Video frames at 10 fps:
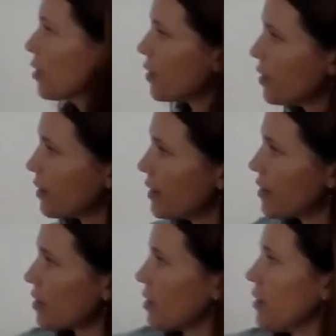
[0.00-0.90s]
The
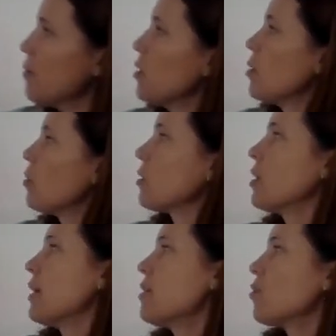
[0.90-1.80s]
9th term, well,
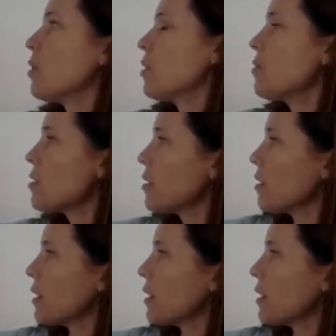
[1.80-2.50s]
9 12s,